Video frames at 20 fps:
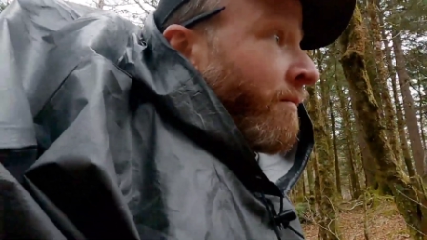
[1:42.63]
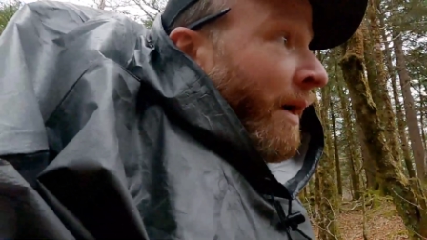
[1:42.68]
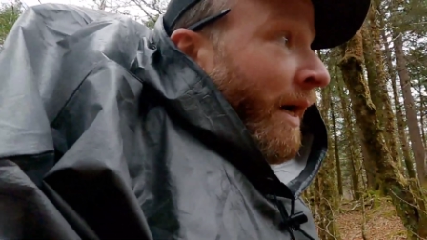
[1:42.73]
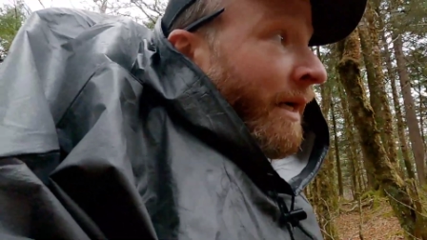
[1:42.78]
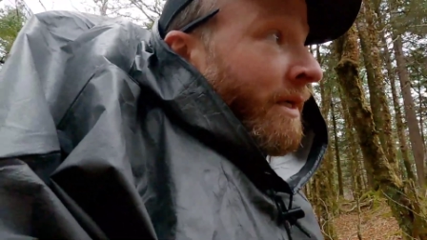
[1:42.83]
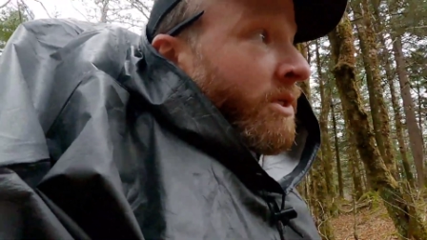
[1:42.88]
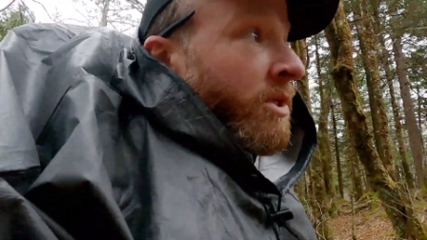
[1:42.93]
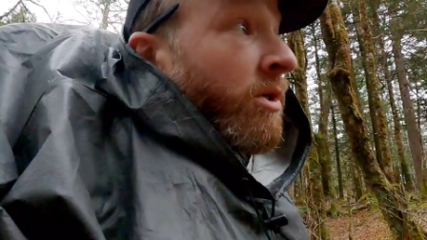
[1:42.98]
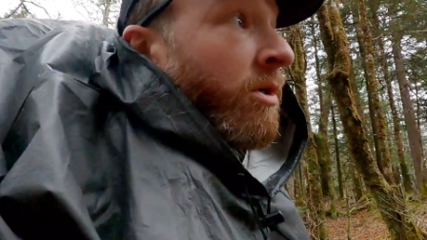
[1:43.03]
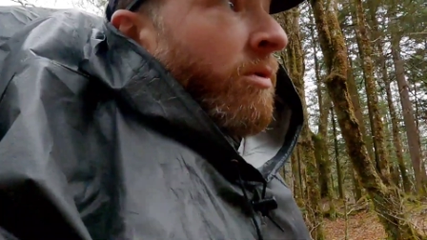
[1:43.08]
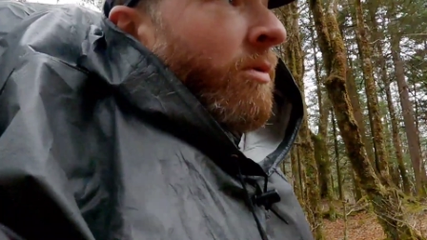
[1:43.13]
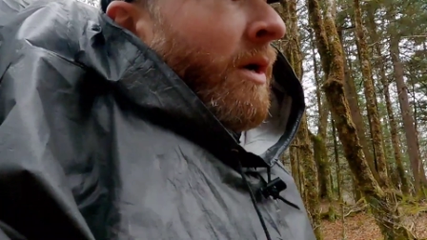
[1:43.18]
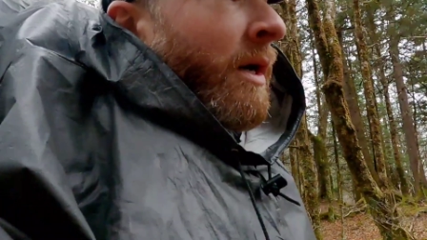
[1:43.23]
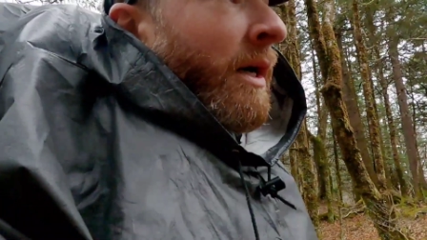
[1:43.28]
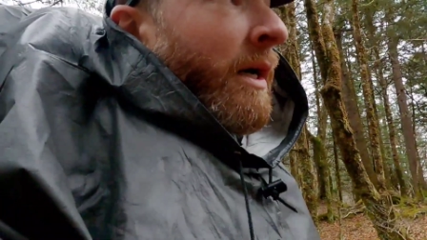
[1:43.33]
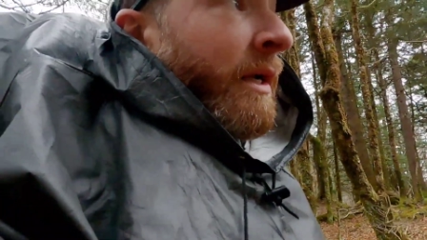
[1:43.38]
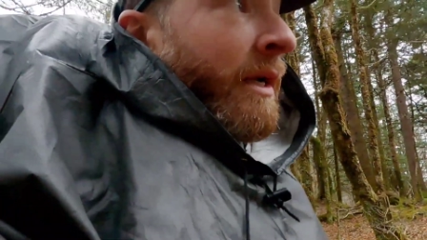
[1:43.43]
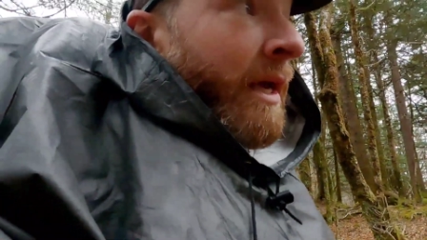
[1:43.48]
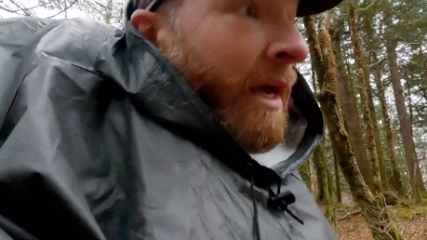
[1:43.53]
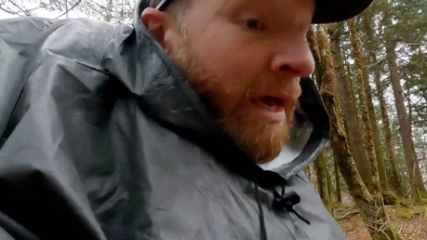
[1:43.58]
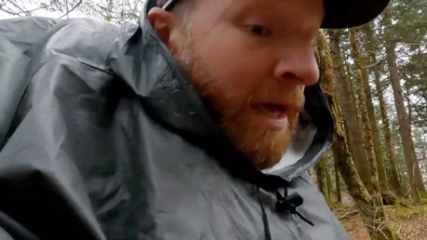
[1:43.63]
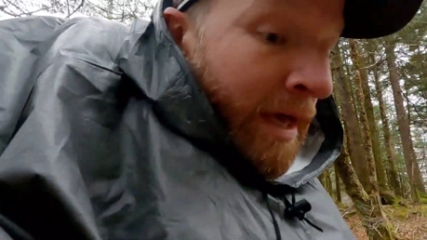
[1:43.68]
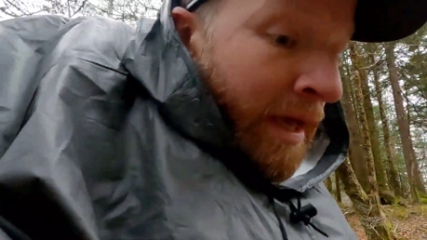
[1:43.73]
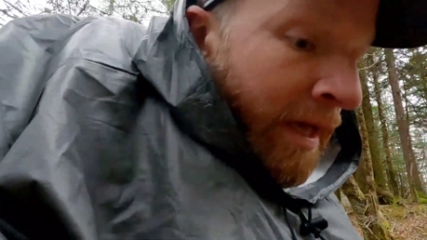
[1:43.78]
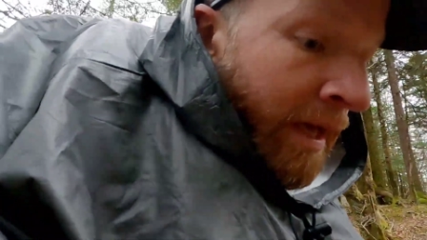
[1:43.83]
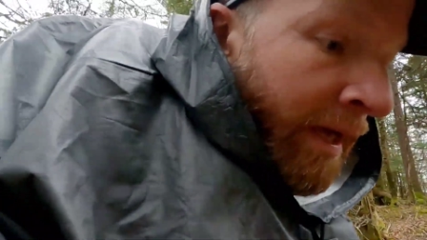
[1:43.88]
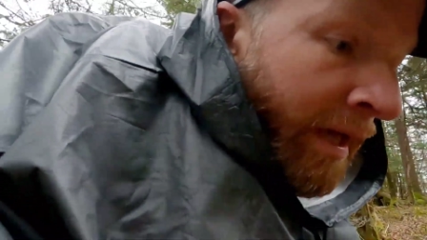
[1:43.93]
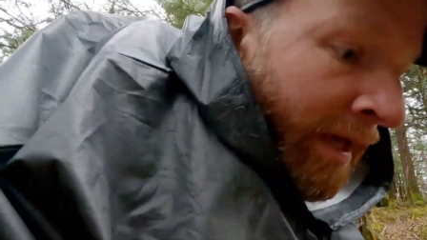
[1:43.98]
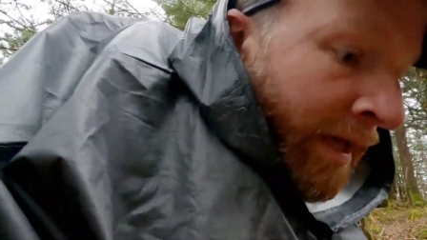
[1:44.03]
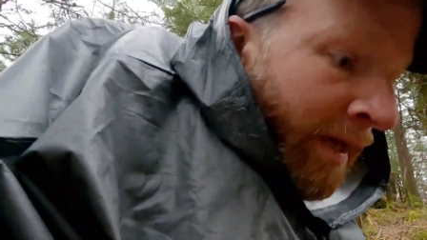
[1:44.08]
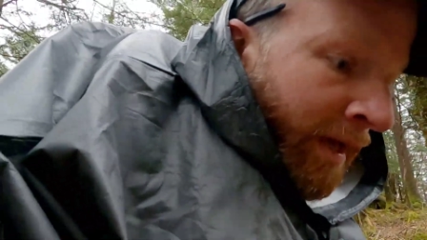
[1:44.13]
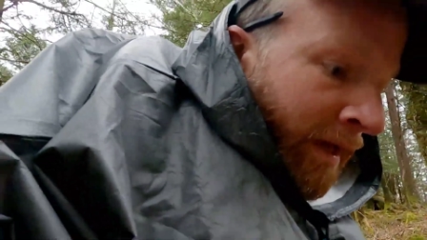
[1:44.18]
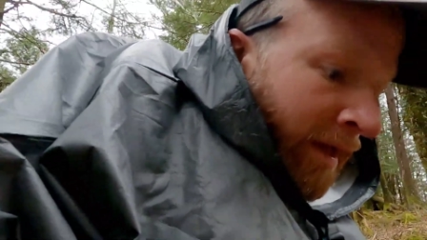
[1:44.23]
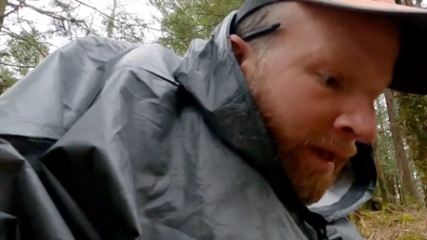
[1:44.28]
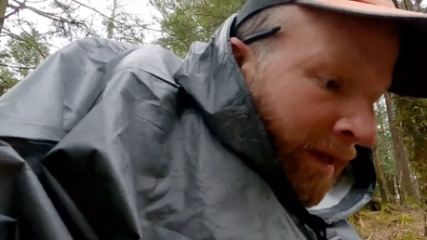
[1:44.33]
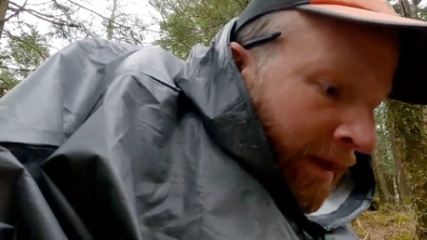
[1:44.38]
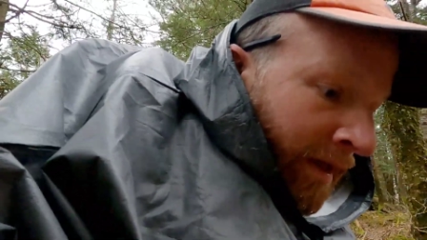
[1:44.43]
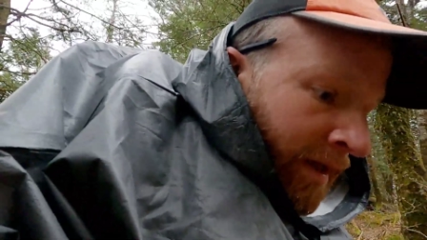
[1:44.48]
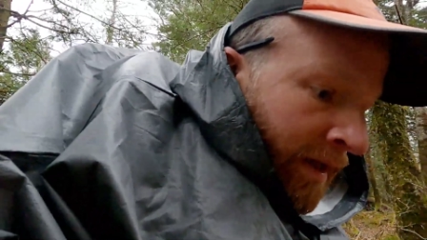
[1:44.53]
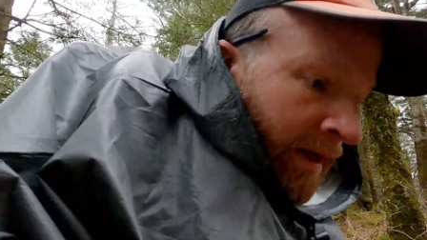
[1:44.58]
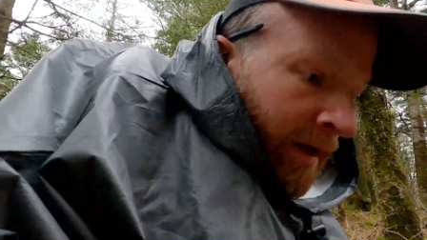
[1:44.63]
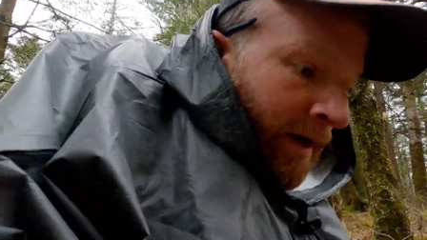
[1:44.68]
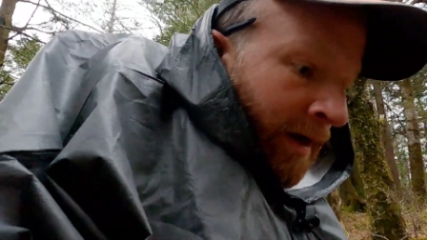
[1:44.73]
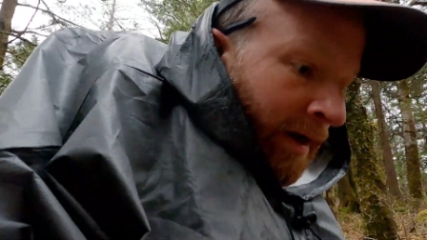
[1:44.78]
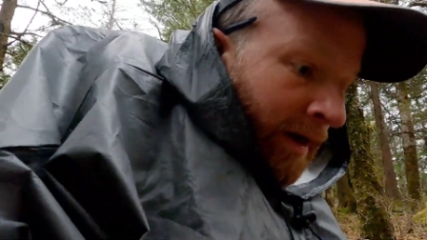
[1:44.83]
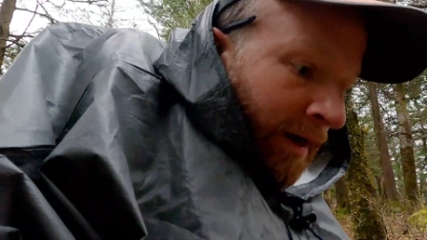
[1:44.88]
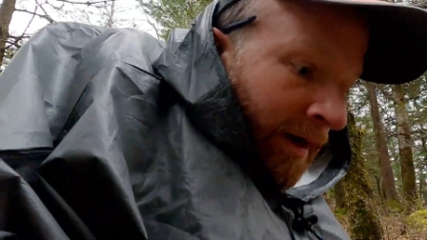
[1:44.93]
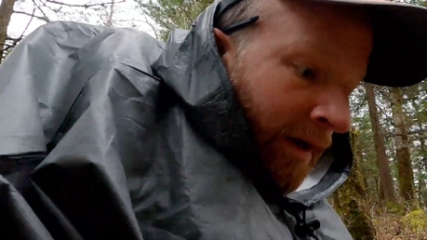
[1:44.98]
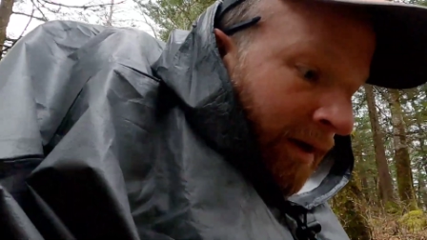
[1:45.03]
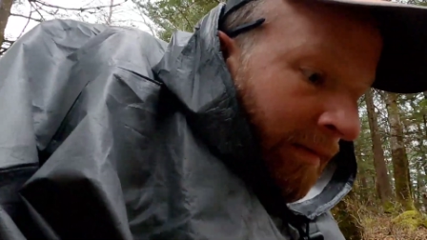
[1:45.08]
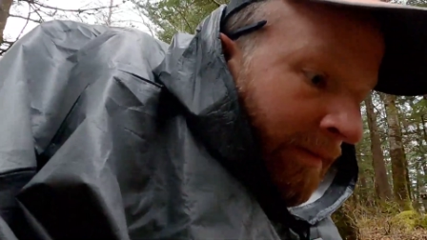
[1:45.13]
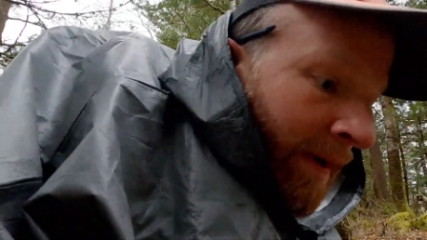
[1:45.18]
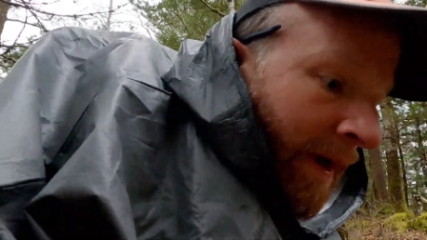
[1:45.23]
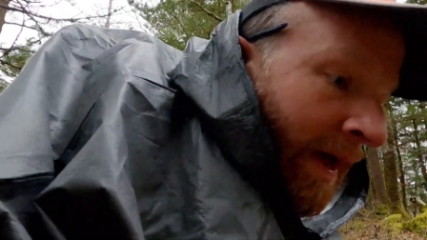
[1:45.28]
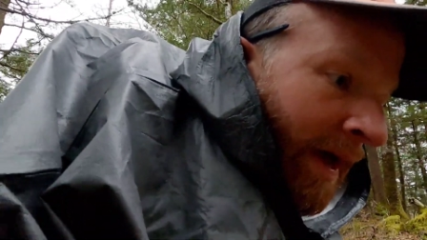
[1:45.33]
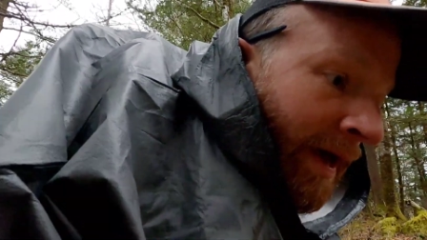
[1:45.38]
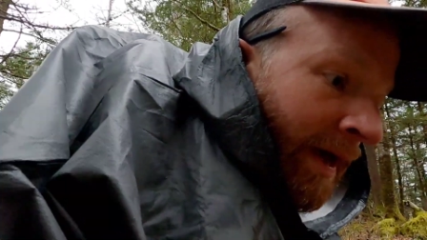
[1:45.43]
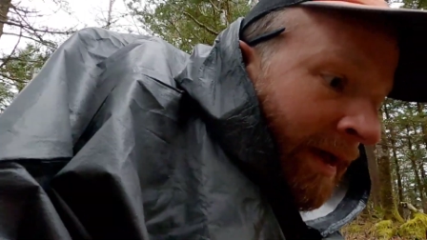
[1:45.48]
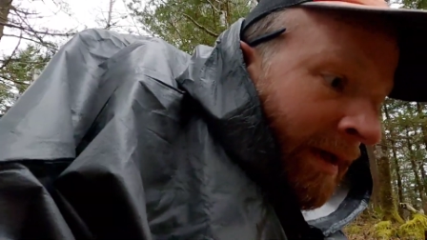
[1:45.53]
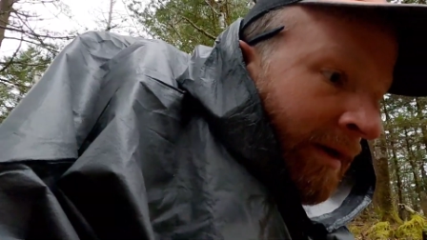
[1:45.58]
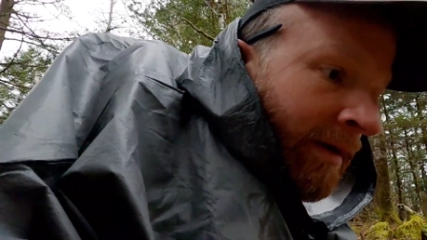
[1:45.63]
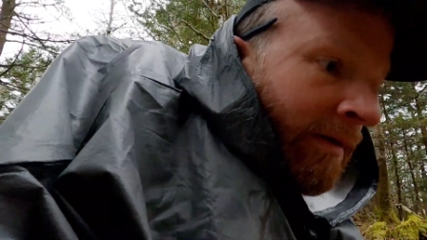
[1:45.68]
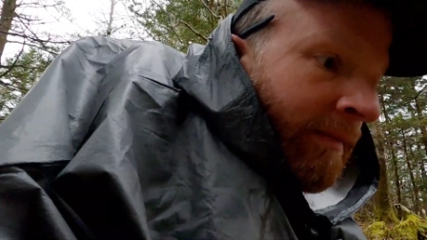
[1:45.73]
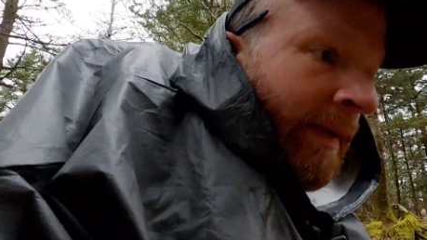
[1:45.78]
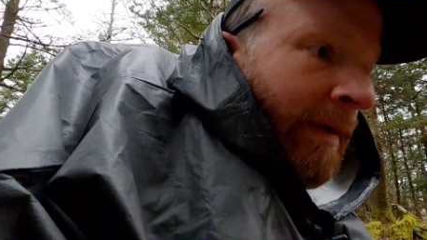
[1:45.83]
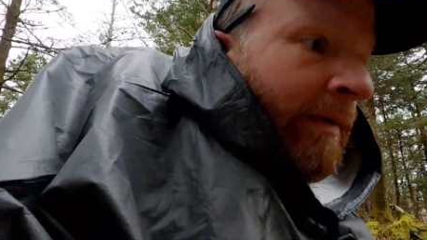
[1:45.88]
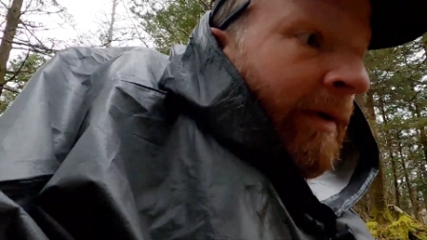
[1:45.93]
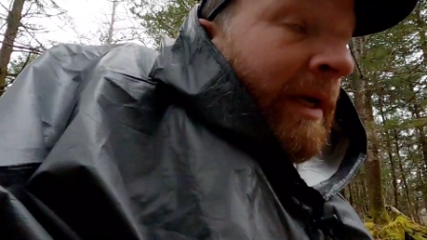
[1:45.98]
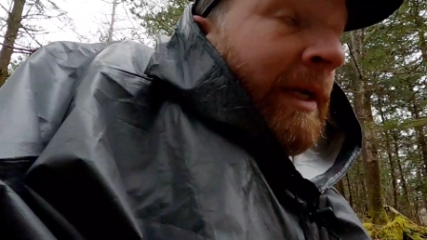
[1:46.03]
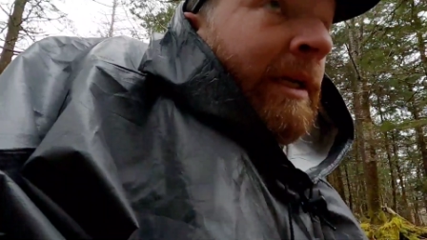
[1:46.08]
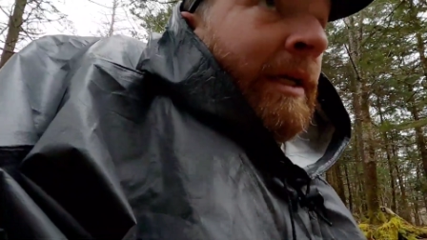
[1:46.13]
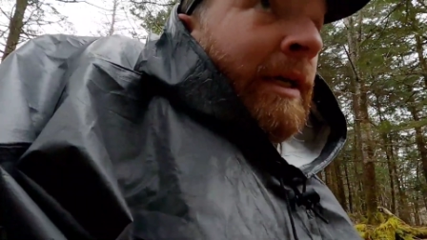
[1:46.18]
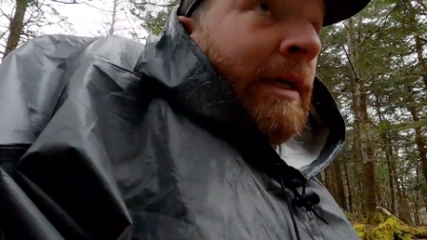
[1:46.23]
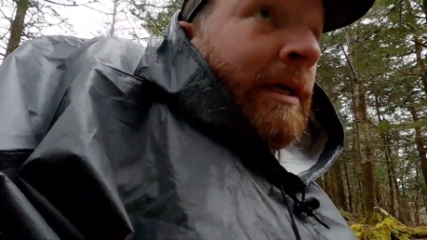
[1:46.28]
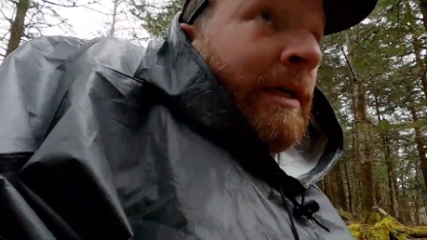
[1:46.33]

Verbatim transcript: poncho on um, and all my rain